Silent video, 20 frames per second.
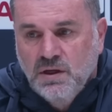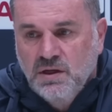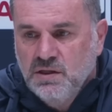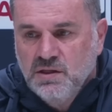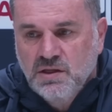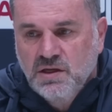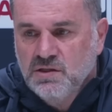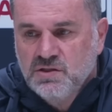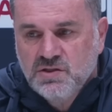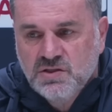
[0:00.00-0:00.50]

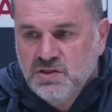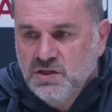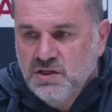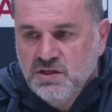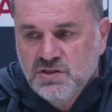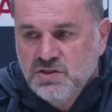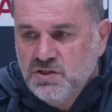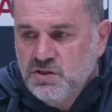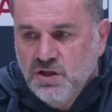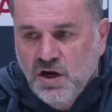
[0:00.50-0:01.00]
It's
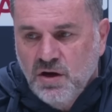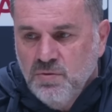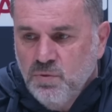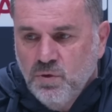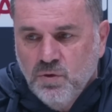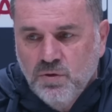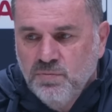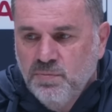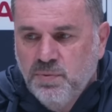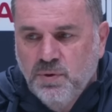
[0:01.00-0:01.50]
it's no
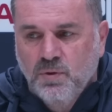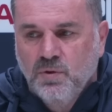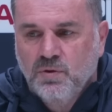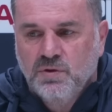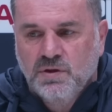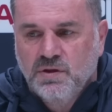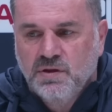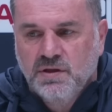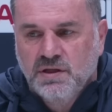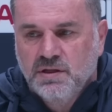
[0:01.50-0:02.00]
more
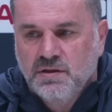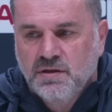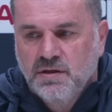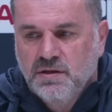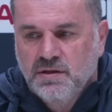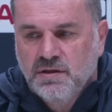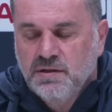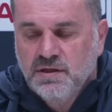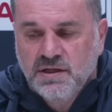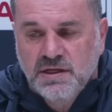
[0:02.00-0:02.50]
important than
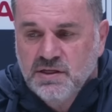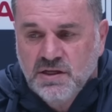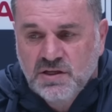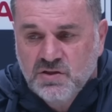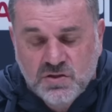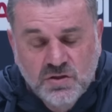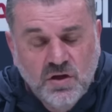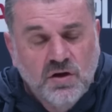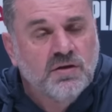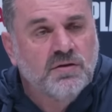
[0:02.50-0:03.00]

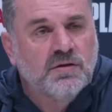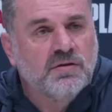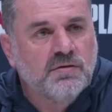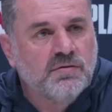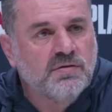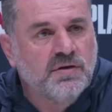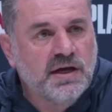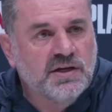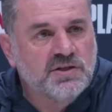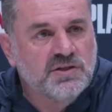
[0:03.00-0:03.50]
it's not
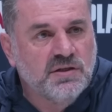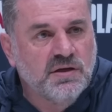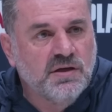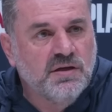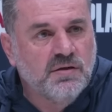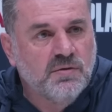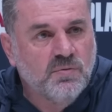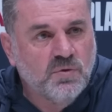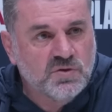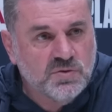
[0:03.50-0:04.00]

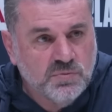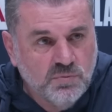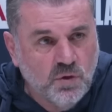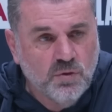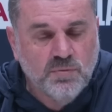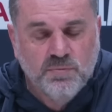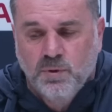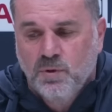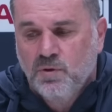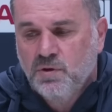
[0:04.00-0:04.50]
actually. What's more
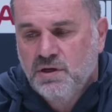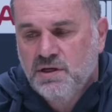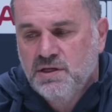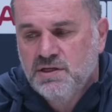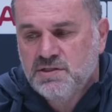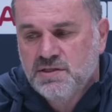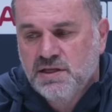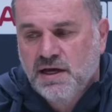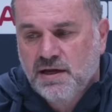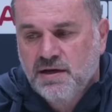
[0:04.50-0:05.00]
important
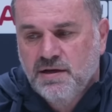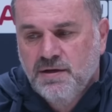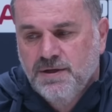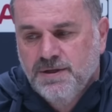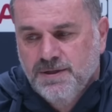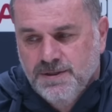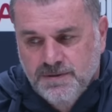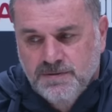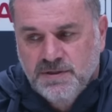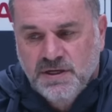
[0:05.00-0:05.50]
is that
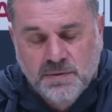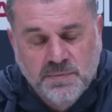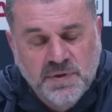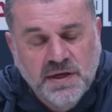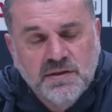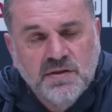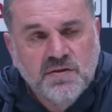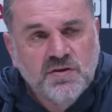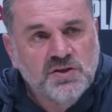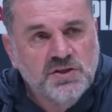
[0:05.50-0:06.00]
come the
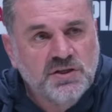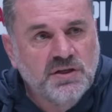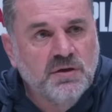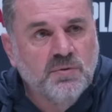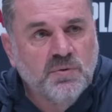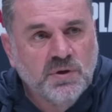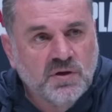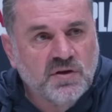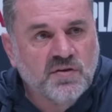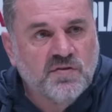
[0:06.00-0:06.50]
end of this year,
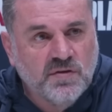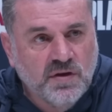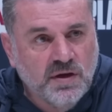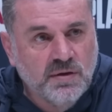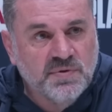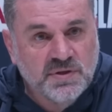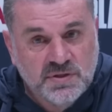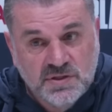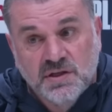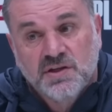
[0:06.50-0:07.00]
we've got a
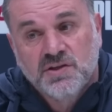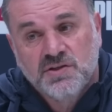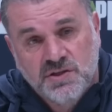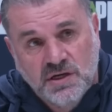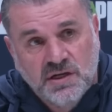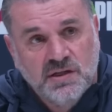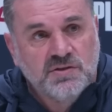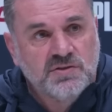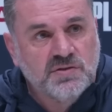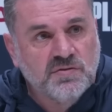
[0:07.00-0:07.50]
team that's going to
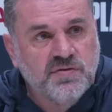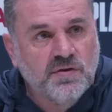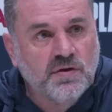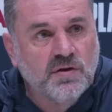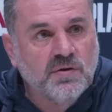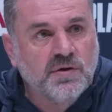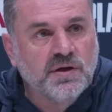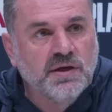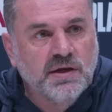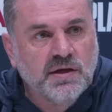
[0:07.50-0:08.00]
challenge the
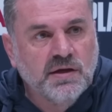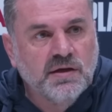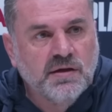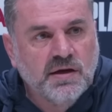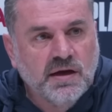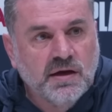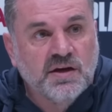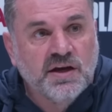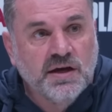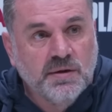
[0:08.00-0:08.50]
following year
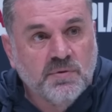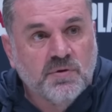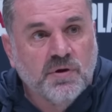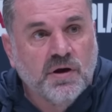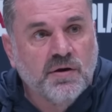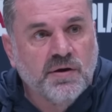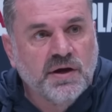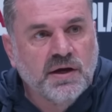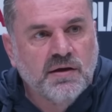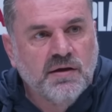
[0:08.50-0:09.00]
and keep
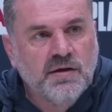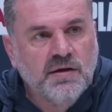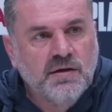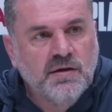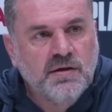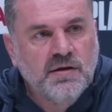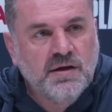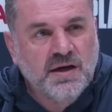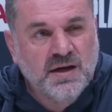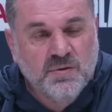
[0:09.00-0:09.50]
growing.
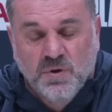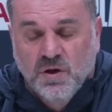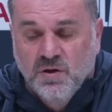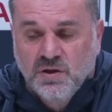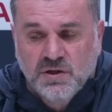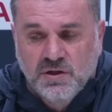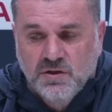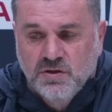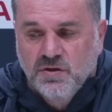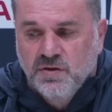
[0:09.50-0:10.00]
And we're
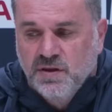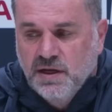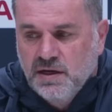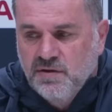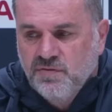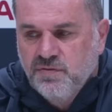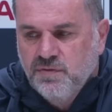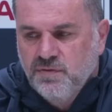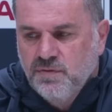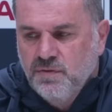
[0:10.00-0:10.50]
only going to do that
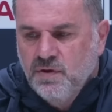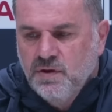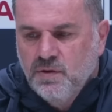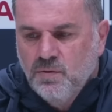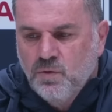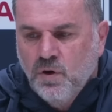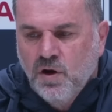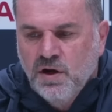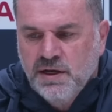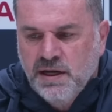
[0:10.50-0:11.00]
if
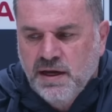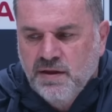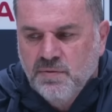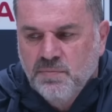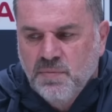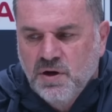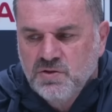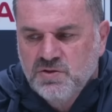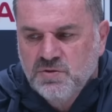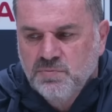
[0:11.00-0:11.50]
right now the
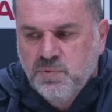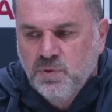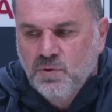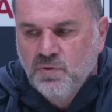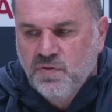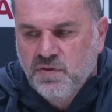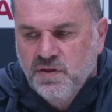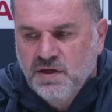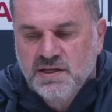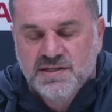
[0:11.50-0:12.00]
most
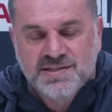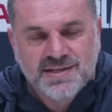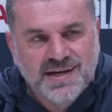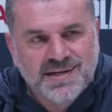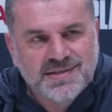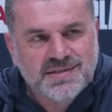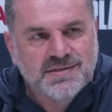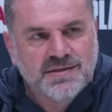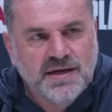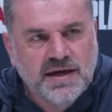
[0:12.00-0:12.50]
important thing is
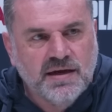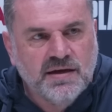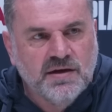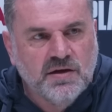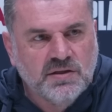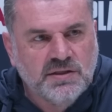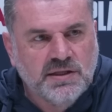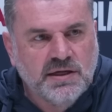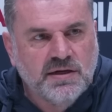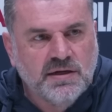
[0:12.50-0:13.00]
us, our
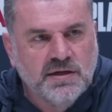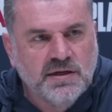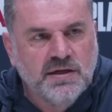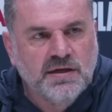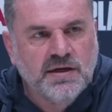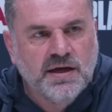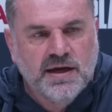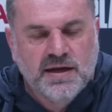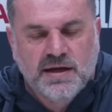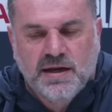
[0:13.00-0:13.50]
identity
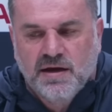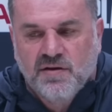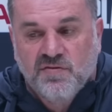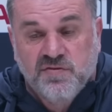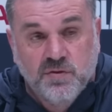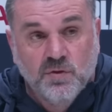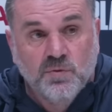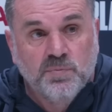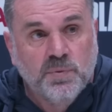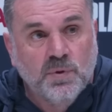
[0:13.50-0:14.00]
and our
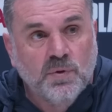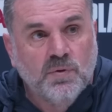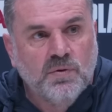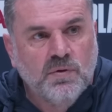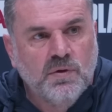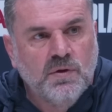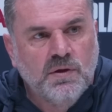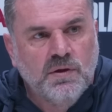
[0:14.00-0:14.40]
football